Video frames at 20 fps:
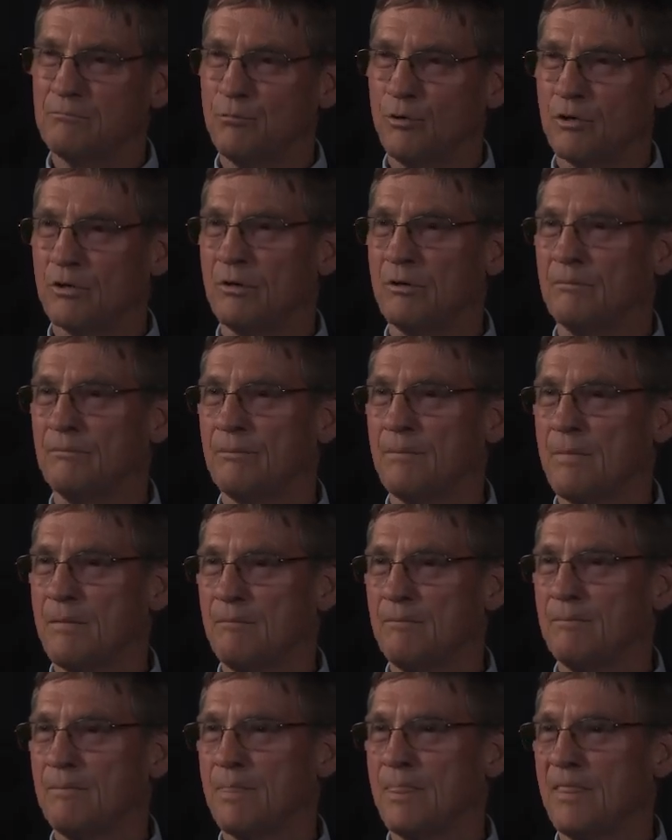Ex
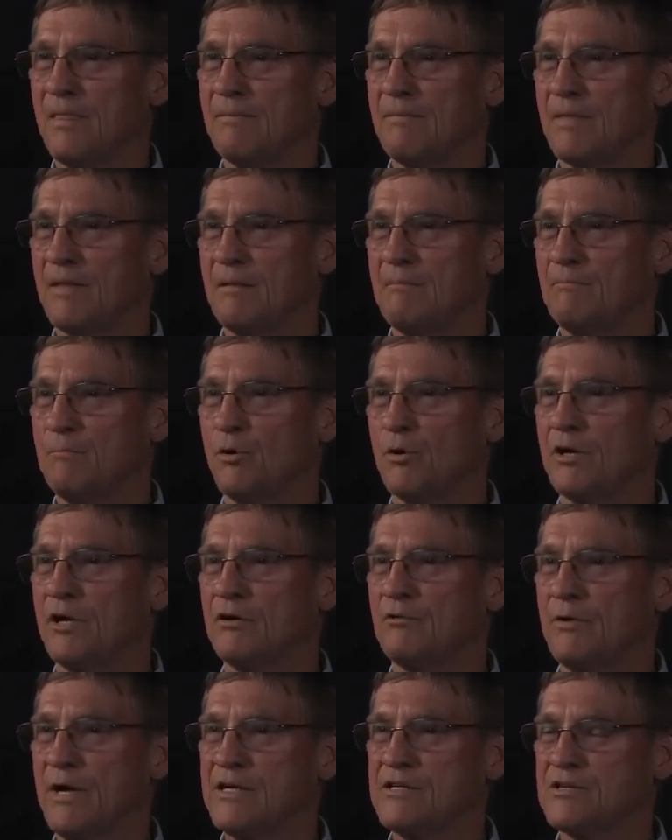explain that. Born
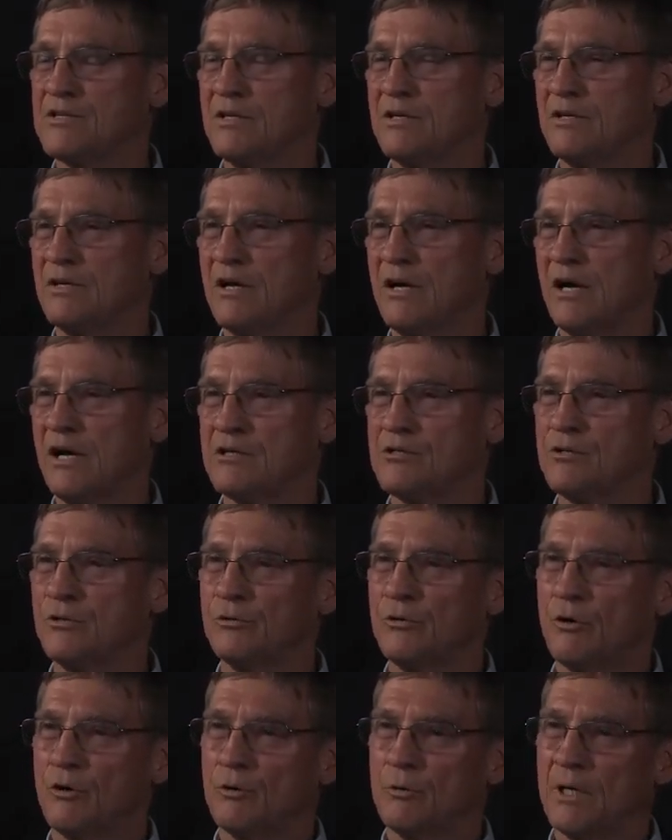and raised in uh, Oslo,
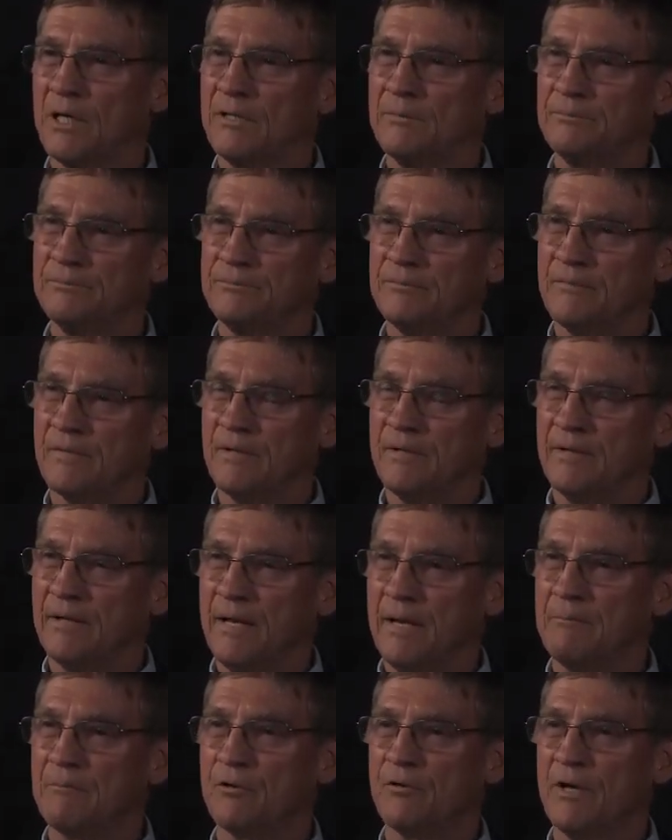Norway.
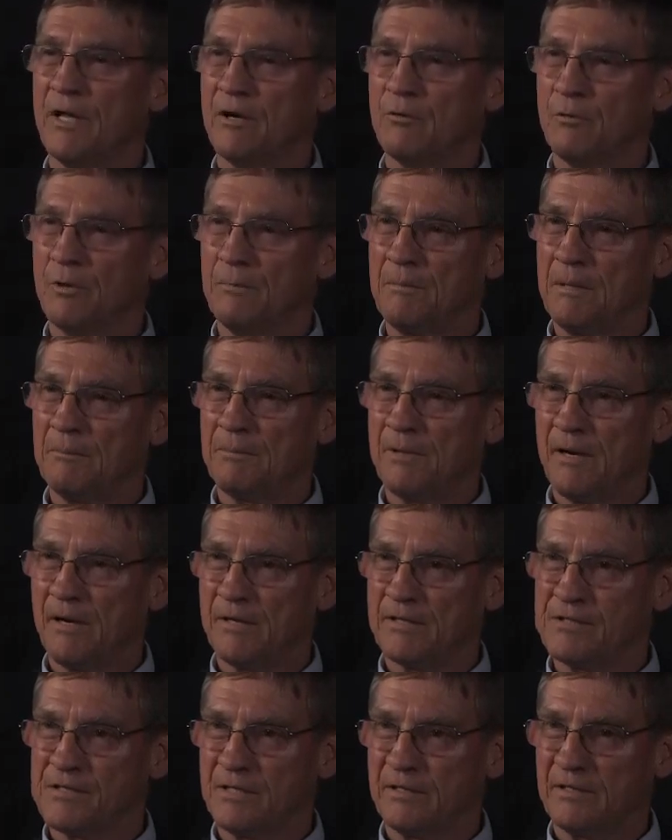Emigrated and with my
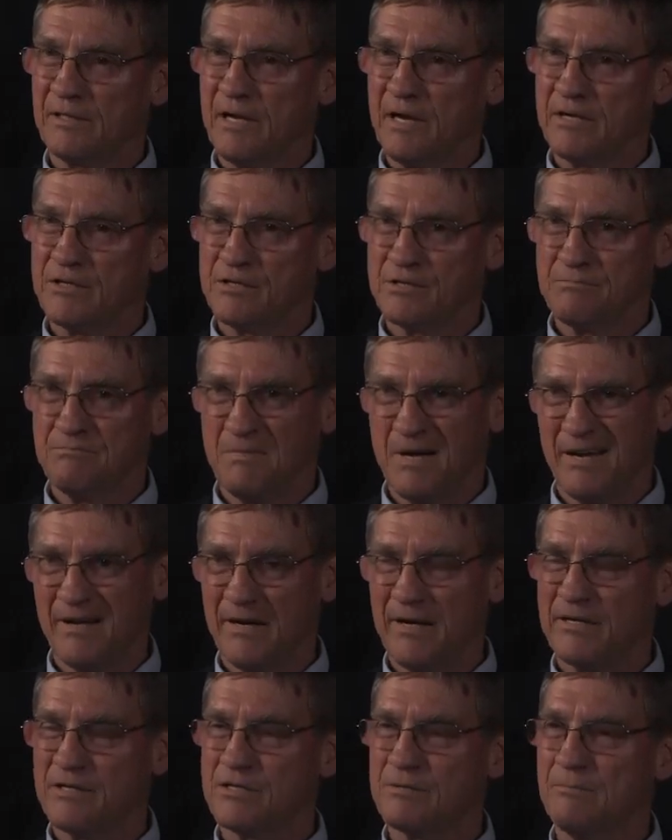parents at the age, my
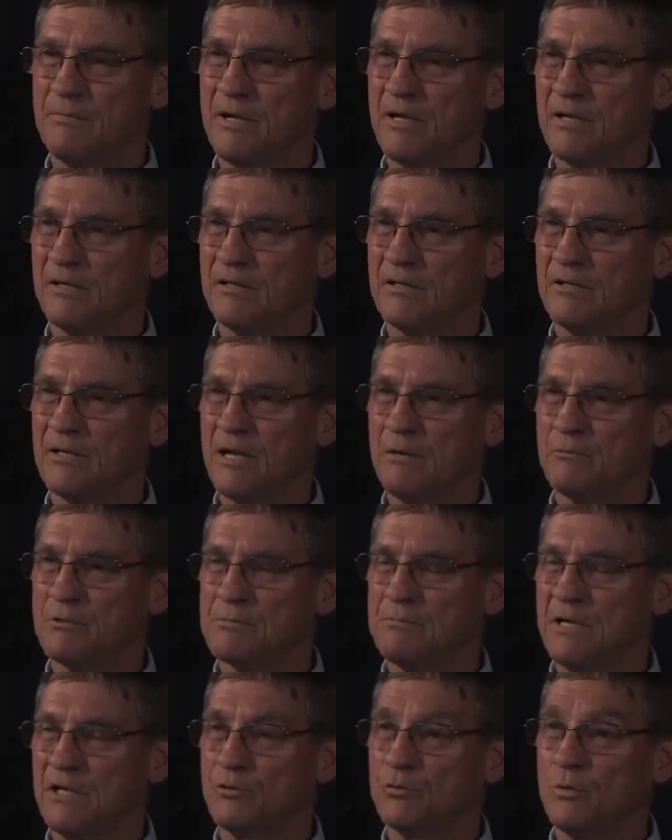age at the time
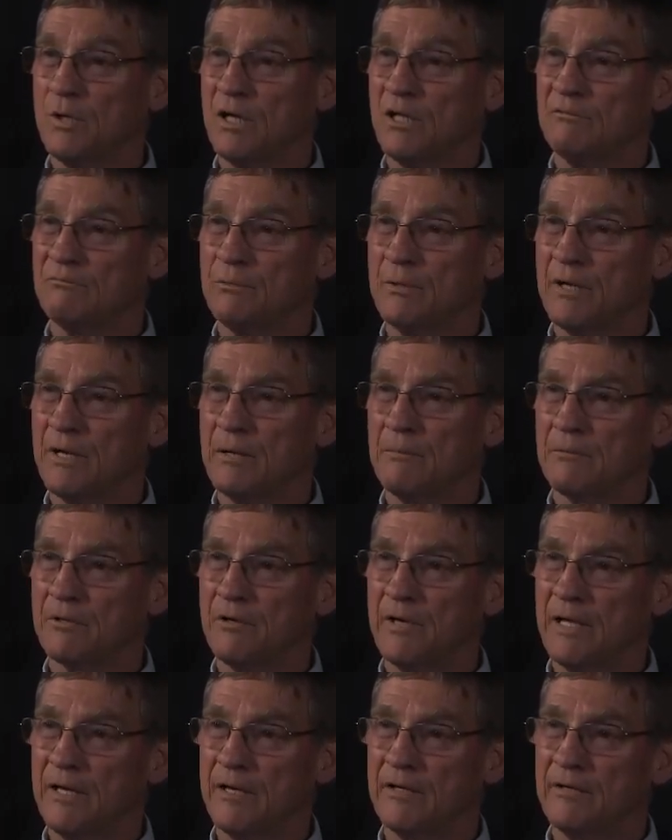was about twelve when I
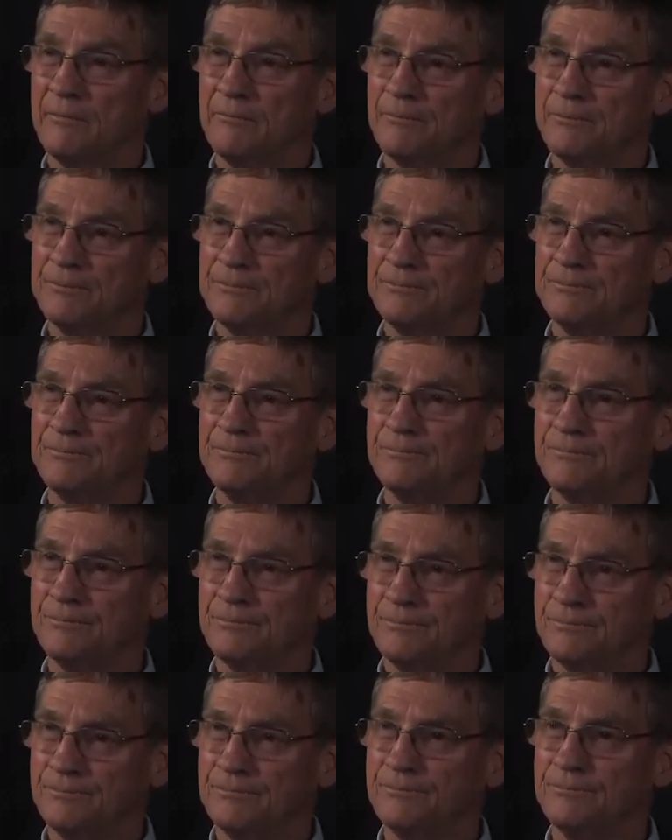emigrated.
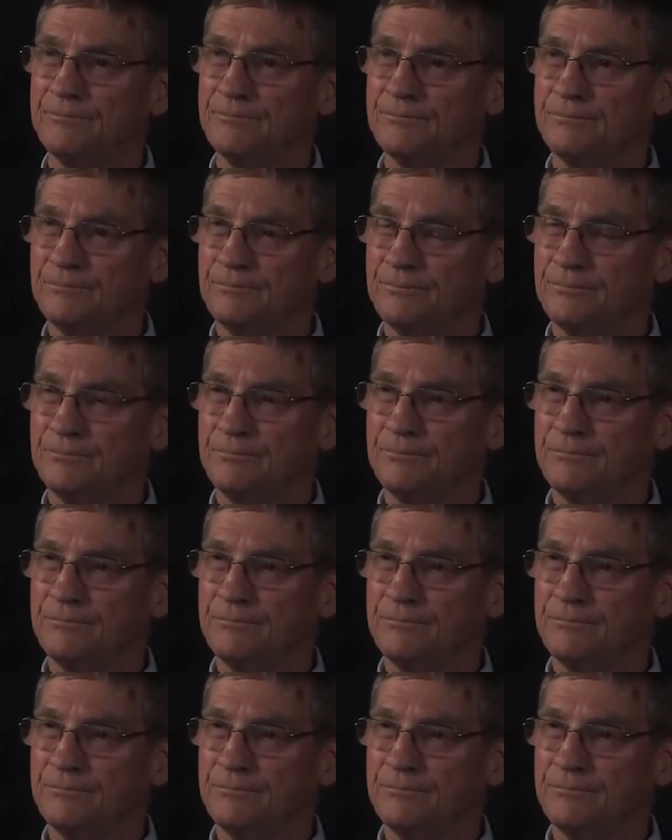Did